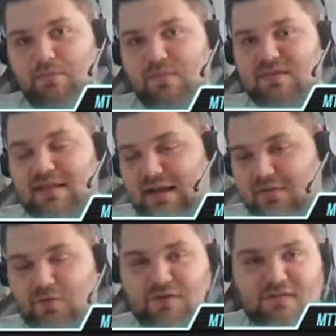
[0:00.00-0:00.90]
stacks
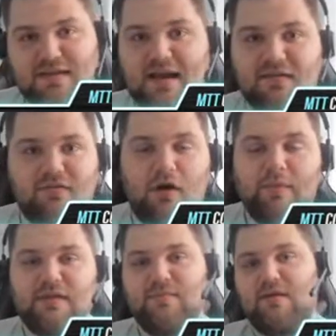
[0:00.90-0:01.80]
versus stacks. So how
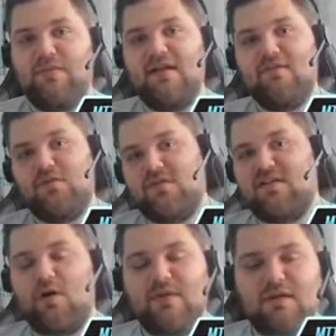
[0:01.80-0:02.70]
many big blinds versus
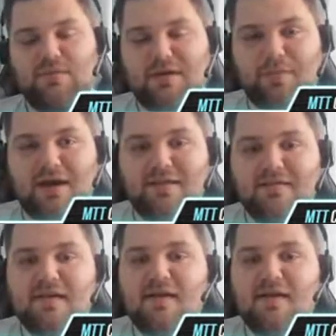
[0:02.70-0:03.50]
how many big blinds.